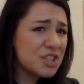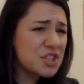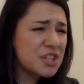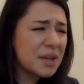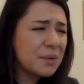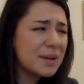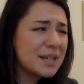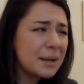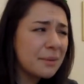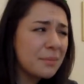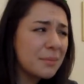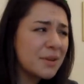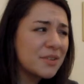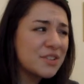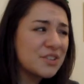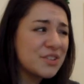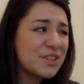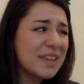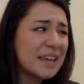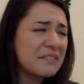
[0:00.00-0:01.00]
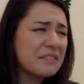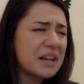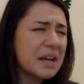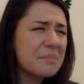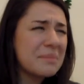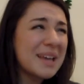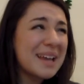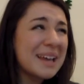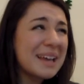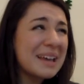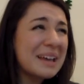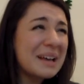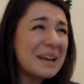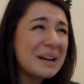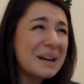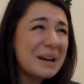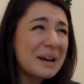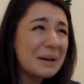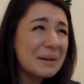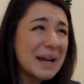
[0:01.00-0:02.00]
She's like, what type of music do you like? I'm like,
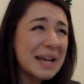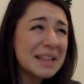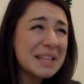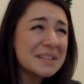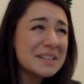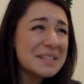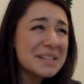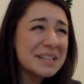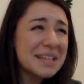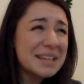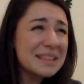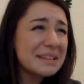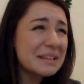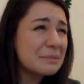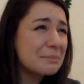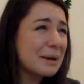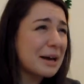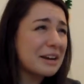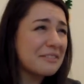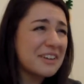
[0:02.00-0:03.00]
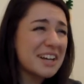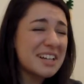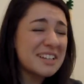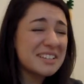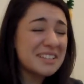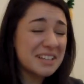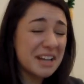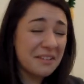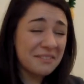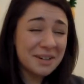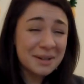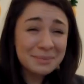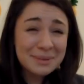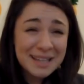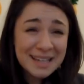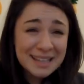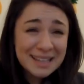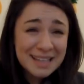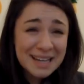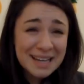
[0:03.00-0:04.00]
I listen to like the Spotify Discover
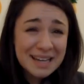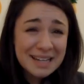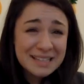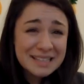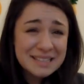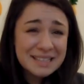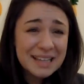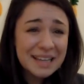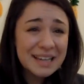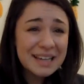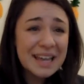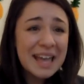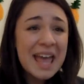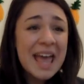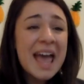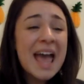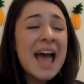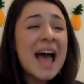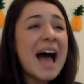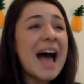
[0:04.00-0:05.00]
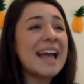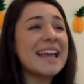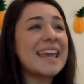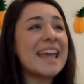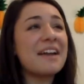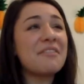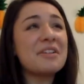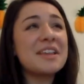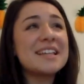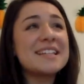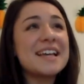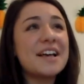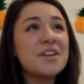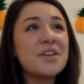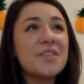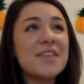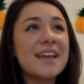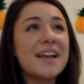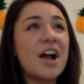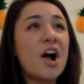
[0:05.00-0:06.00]
playlist. Like I can't really tell
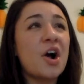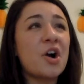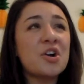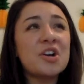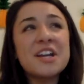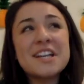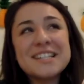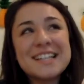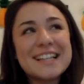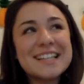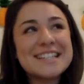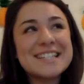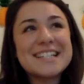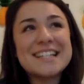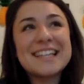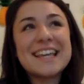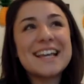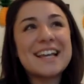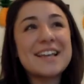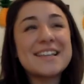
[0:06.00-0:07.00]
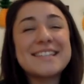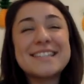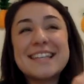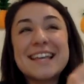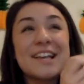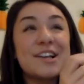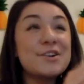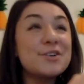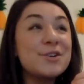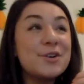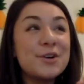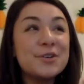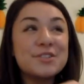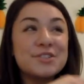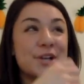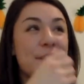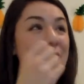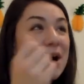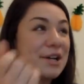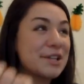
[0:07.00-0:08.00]
you like artists. I listen to like single
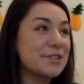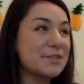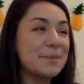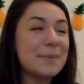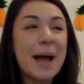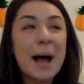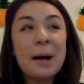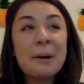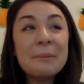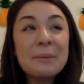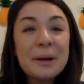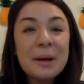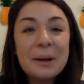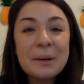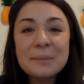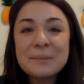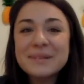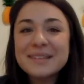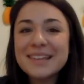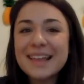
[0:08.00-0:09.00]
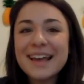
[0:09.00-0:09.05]
songs from albums.